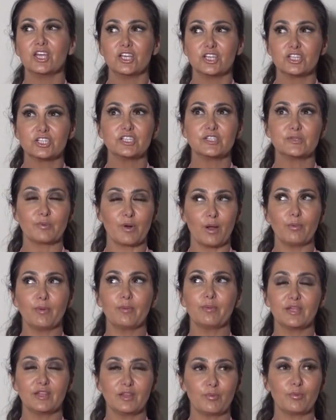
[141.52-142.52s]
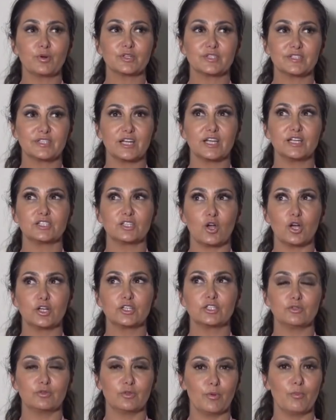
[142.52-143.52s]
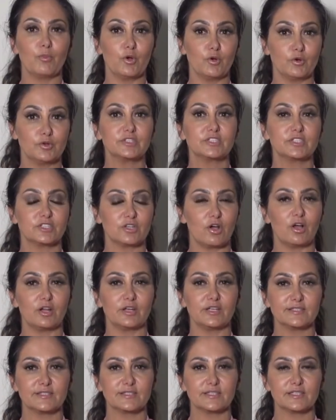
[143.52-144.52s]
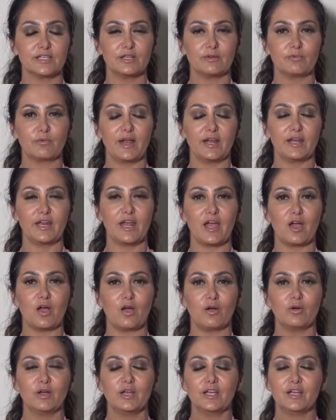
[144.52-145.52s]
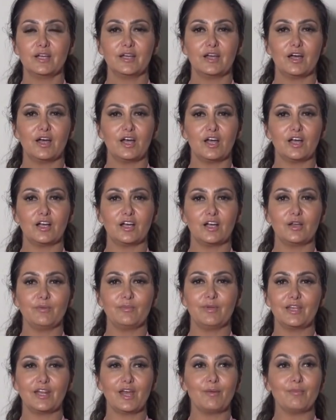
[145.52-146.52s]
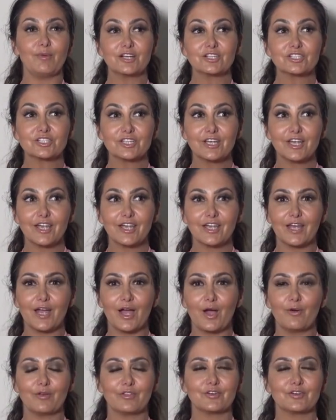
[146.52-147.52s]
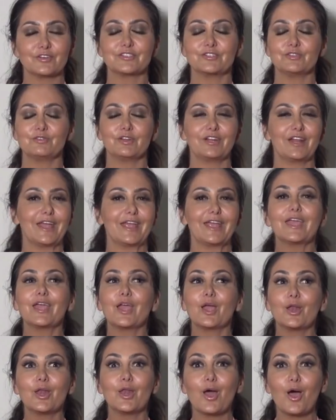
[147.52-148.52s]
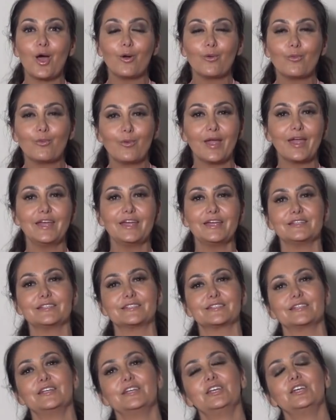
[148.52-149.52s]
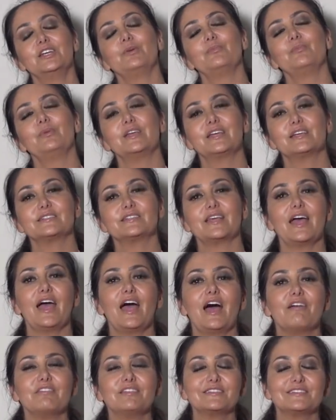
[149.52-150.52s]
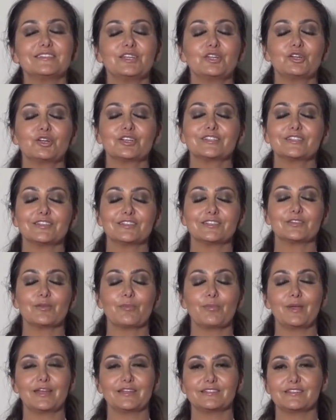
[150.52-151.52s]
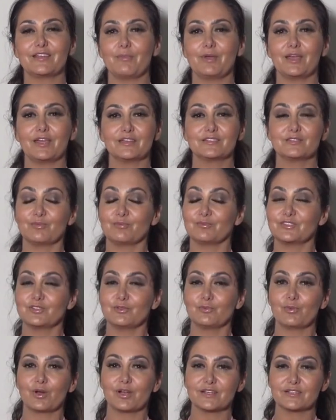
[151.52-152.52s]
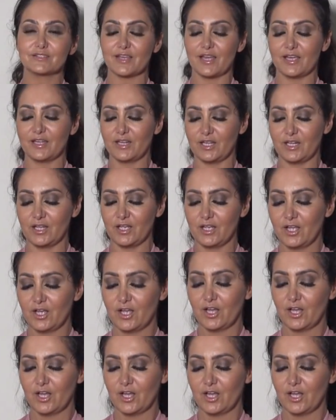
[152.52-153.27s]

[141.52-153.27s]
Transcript: She's probably the person I talk to the most honestly right now. And I'm actually hanging out with her soon and I cannot wait because I haven't seen her since the pandemic, so I'm super excited.